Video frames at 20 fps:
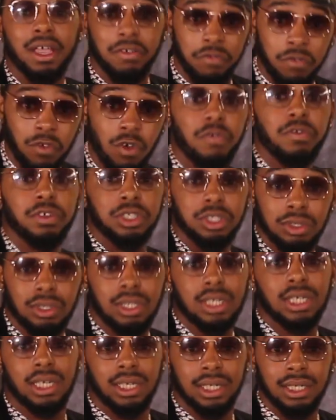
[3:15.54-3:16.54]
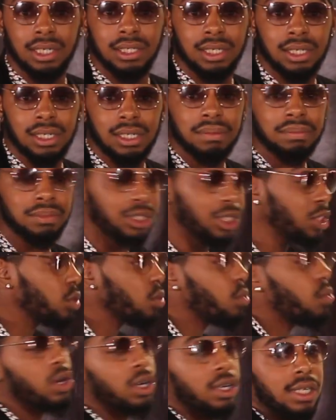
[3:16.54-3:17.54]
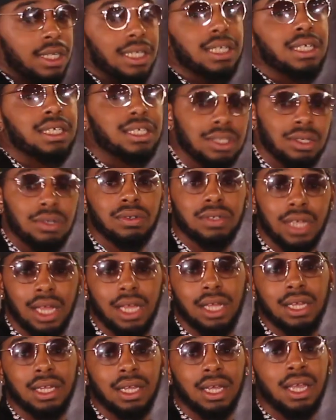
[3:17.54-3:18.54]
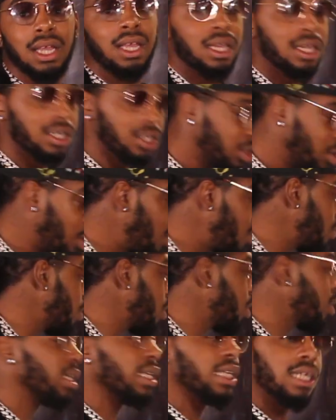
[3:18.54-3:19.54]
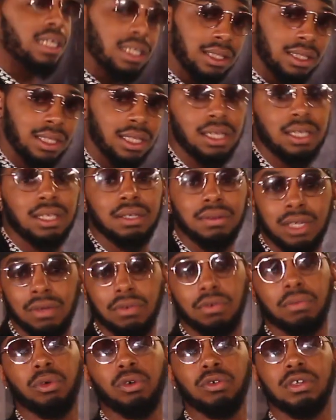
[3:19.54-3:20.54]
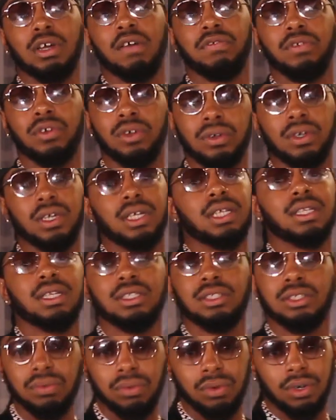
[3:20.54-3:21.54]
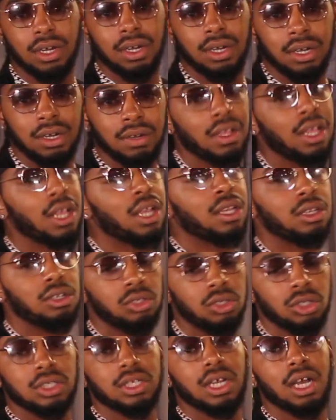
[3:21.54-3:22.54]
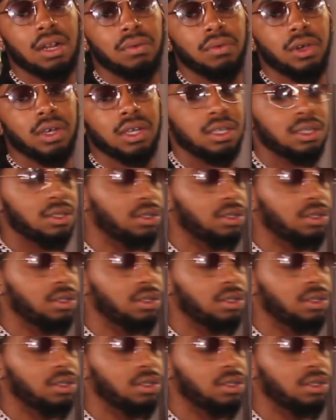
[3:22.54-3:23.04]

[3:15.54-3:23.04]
and forth until you get it cleaned up. Just work it. It's okay. It's going to work. Anything can get removed off your credit that you want off. You just got to work it and